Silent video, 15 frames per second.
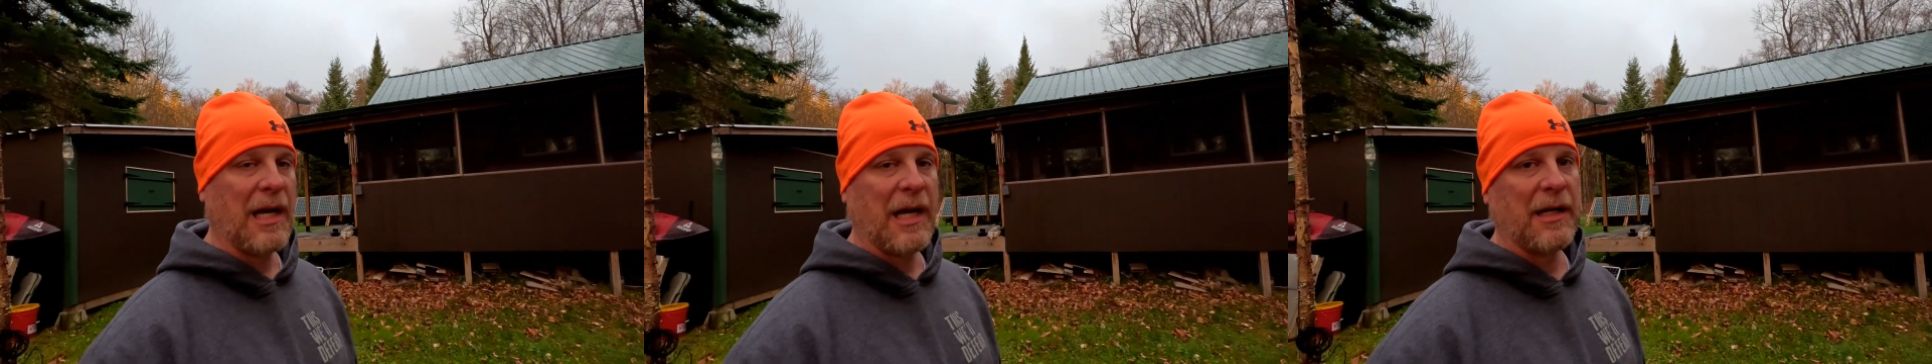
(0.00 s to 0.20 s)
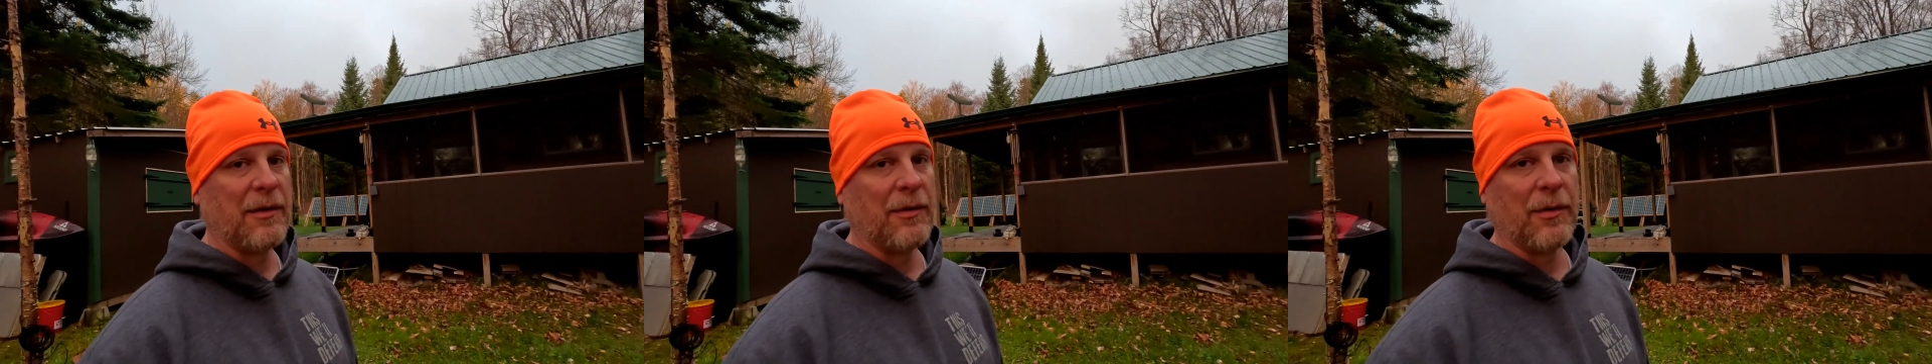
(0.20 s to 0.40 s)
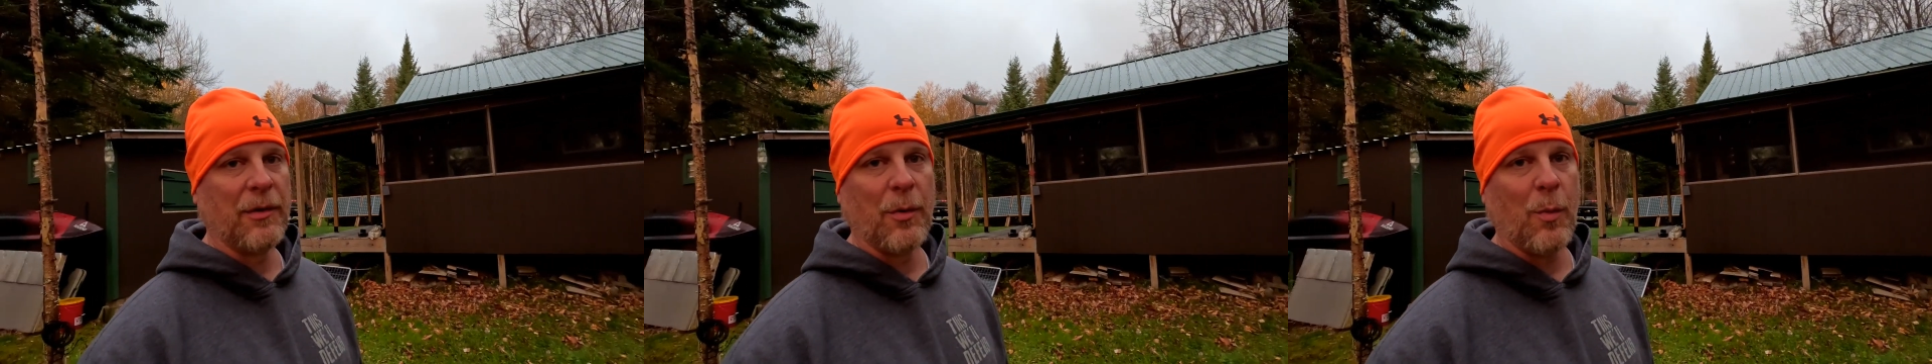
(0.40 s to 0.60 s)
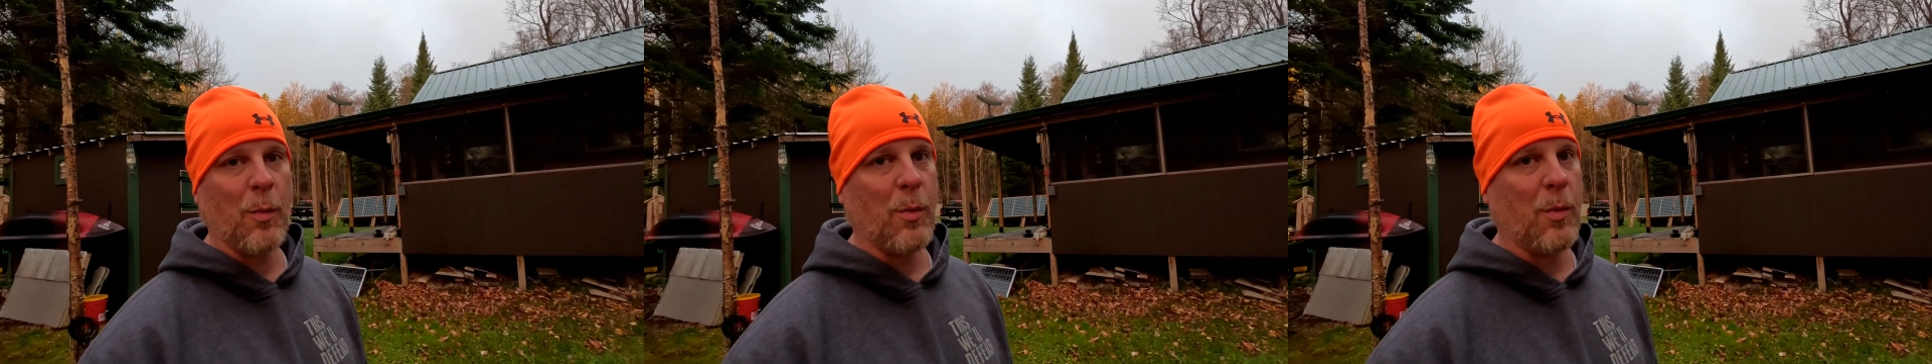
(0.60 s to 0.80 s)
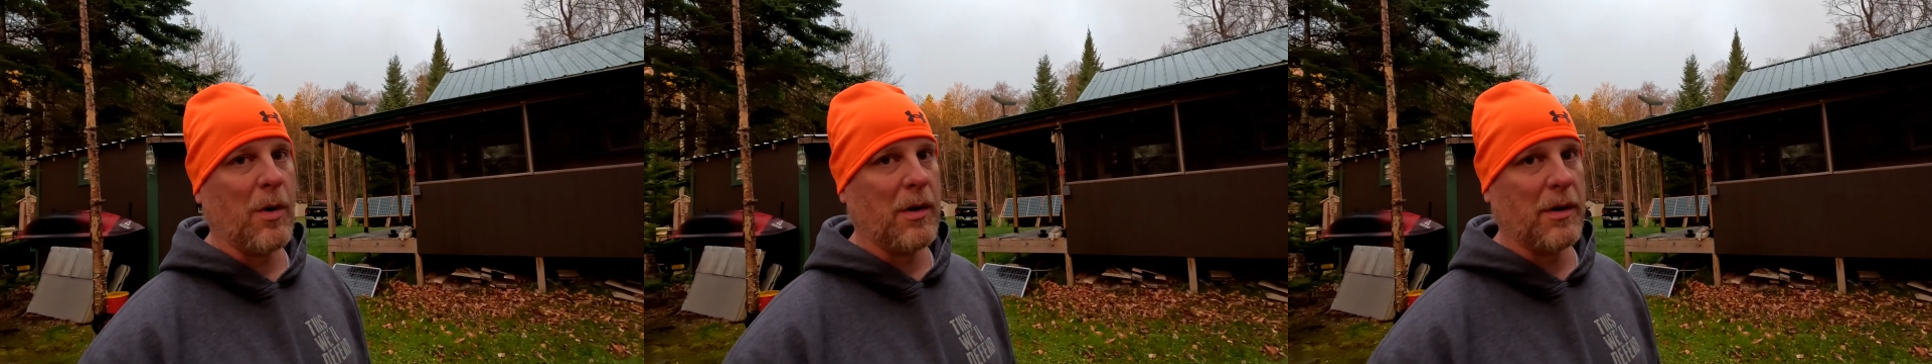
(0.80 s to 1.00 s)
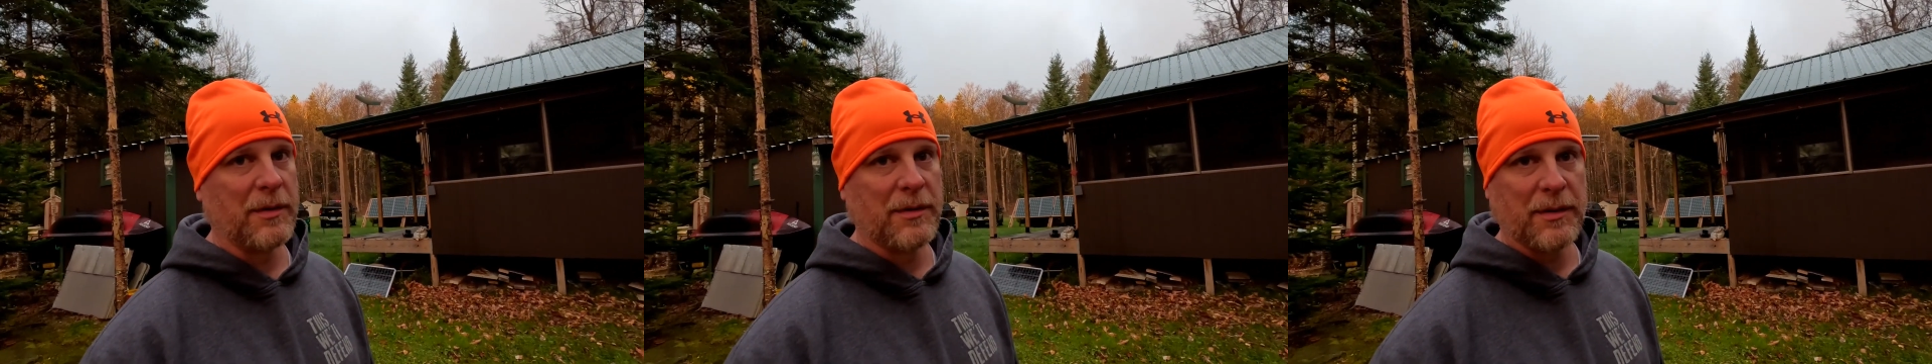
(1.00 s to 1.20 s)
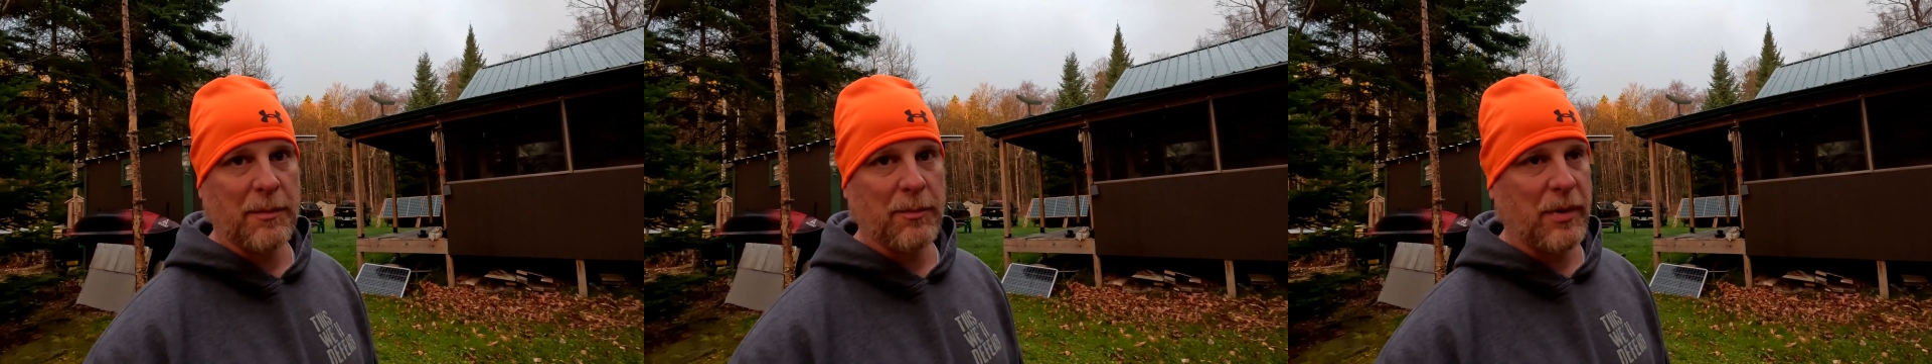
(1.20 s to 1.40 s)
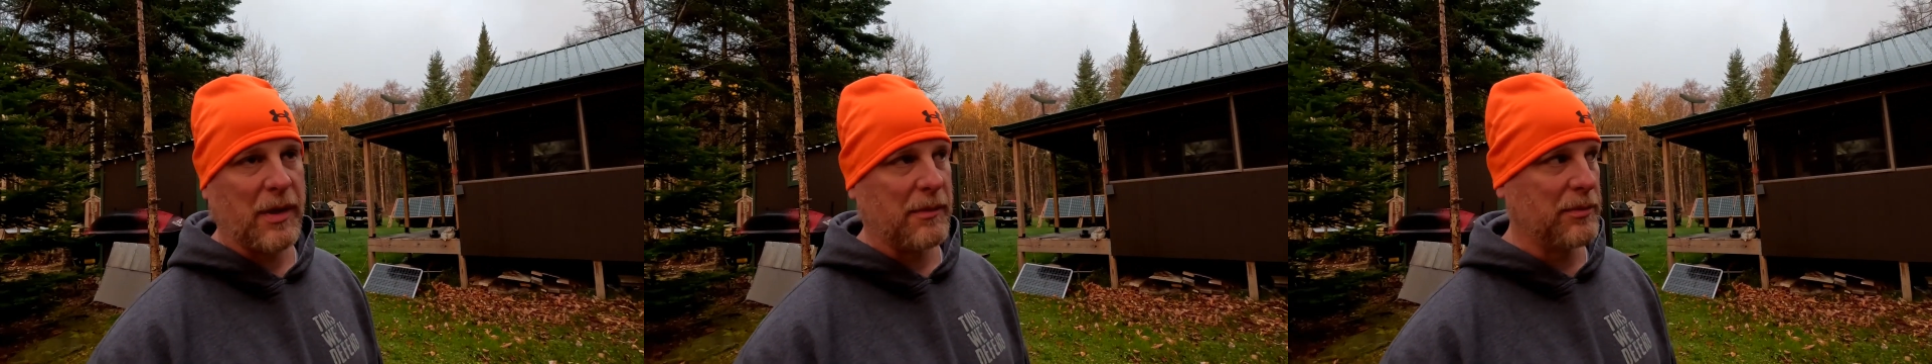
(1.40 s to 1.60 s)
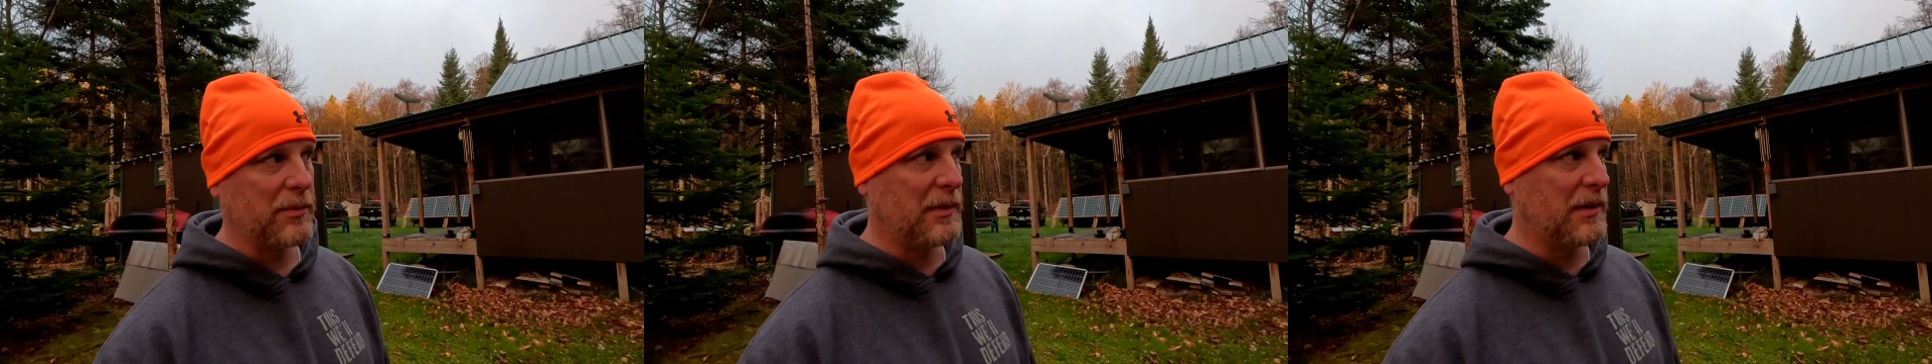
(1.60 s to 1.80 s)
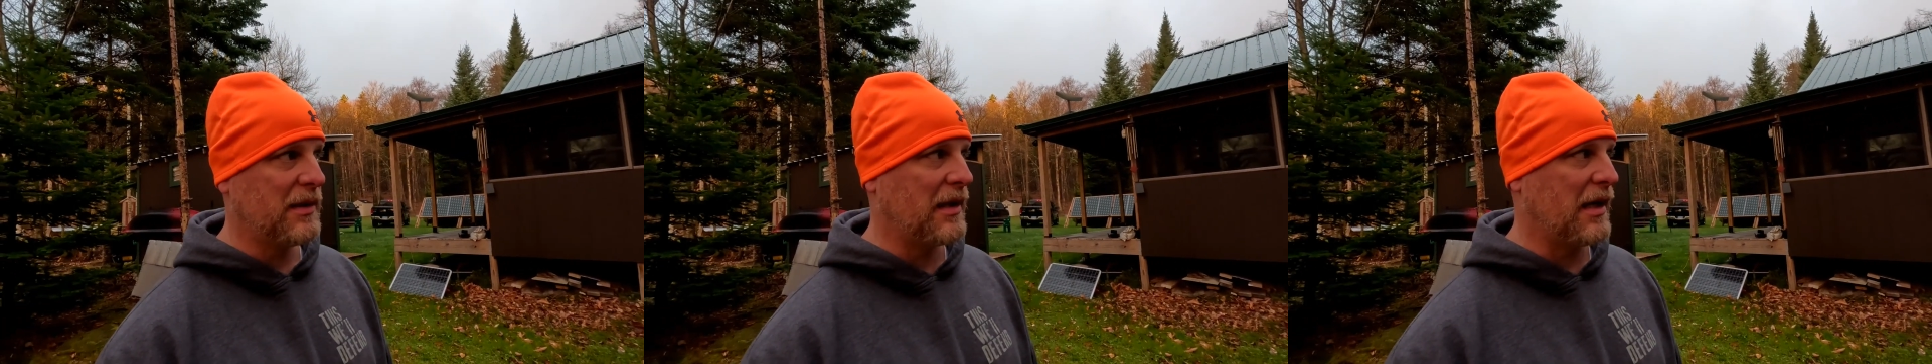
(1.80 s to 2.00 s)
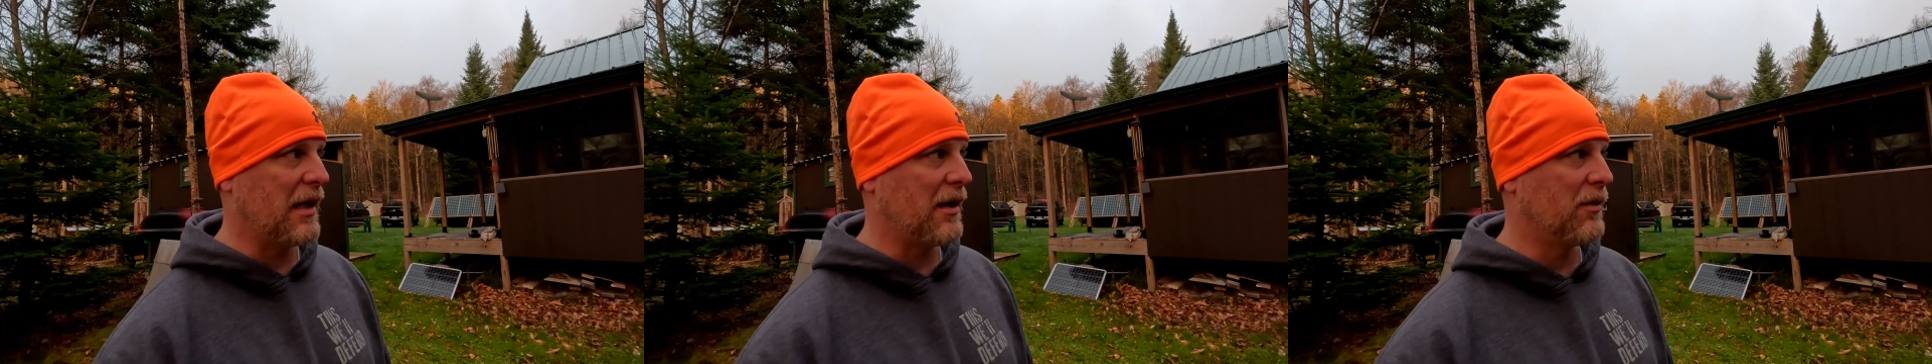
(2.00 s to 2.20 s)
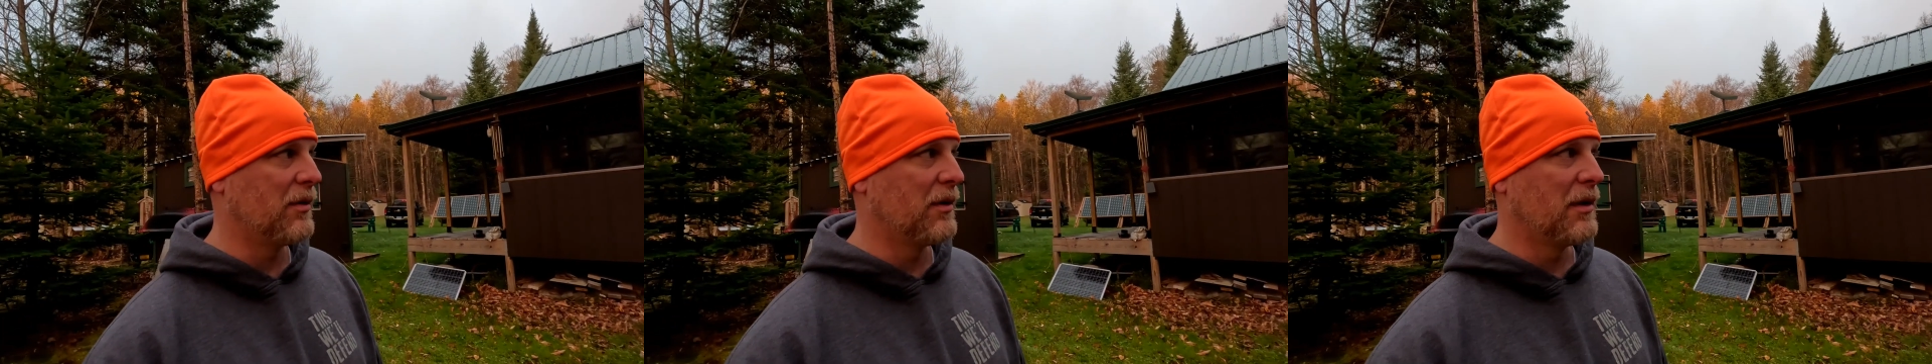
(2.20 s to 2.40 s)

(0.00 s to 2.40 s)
I don't know what the problem is now,